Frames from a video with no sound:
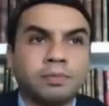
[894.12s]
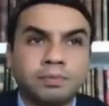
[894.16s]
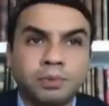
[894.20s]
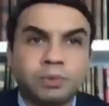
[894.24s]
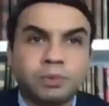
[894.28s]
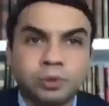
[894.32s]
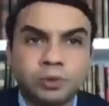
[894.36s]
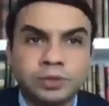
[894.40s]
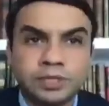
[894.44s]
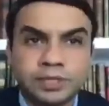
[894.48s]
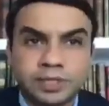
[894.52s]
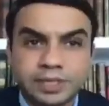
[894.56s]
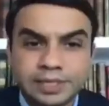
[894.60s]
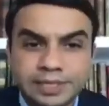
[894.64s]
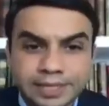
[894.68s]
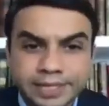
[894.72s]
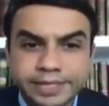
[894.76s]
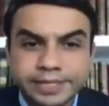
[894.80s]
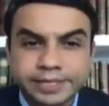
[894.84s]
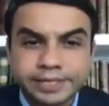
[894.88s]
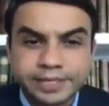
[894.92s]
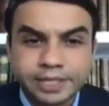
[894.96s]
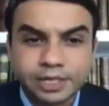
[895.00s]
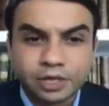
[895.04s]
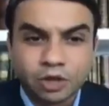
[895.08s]
boosts the
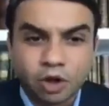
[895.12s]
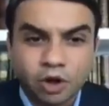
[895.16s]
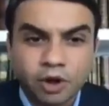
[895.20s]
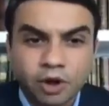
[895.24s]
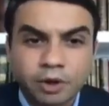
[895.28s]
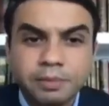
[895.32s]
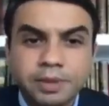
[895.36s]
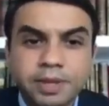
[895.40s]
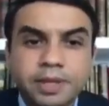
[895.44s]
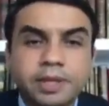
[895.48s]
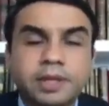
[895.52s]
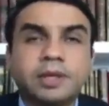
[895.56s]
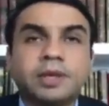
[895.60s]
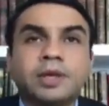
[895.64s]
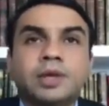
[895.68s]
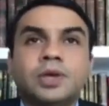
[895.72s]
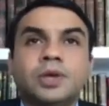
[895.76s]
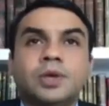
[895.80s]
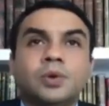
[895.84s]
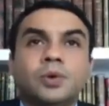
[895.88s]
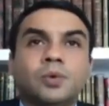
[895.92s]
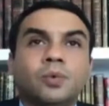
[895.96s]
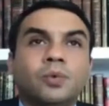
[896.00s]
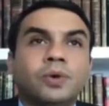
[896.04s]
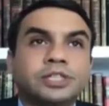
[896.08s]
city's economy,
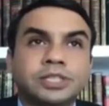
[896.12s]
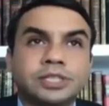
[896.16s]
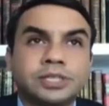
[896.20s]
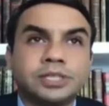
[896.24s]
which